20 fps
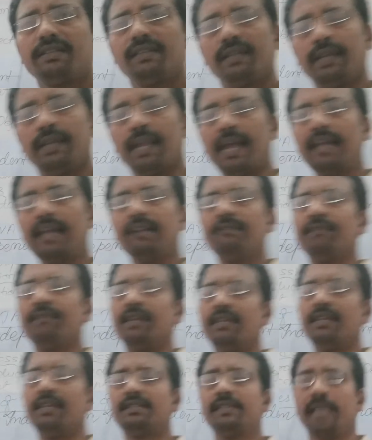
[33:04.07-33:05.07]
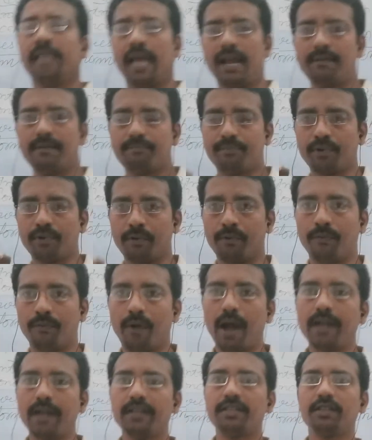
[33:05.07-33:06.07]
a language that
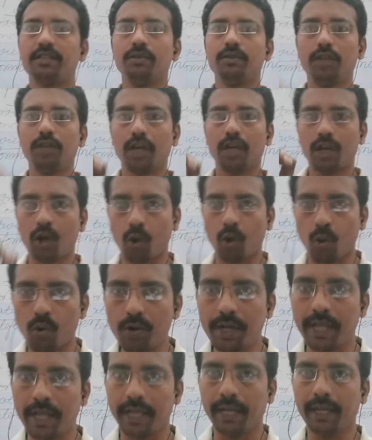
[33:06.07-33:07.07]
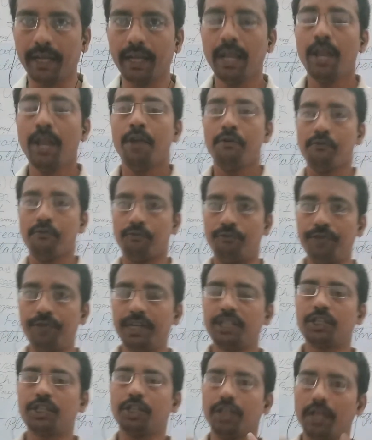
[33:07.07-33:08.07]
provides you the coding
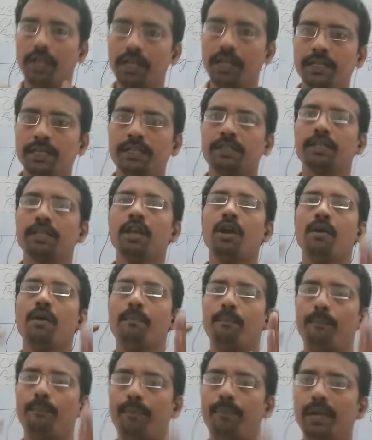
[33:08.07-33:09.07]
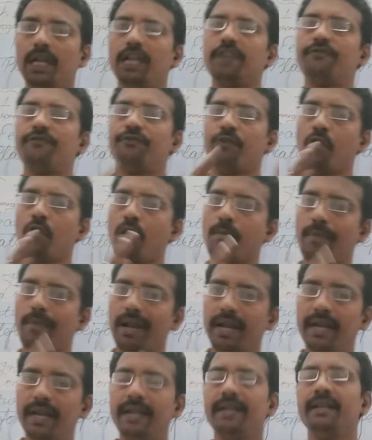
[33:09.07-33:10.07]
which is platform
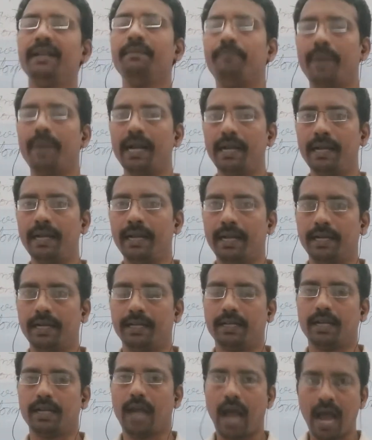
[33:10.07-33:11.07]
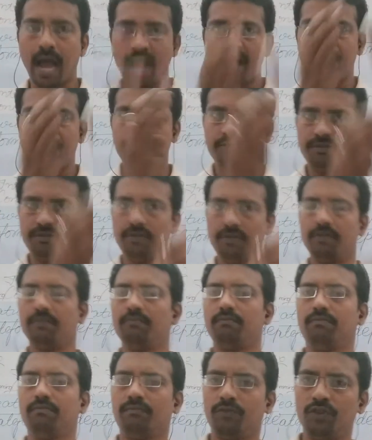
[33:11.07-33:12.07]
independent. I have
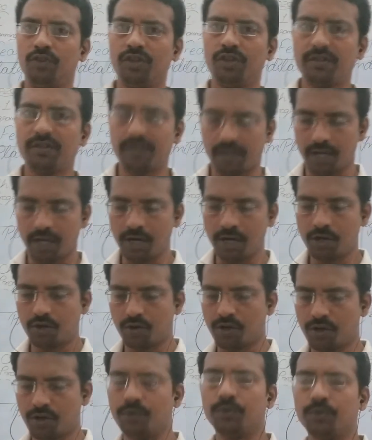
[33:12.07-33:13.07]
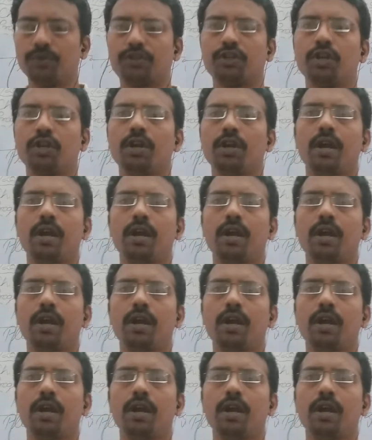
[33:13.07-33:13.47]
just introduced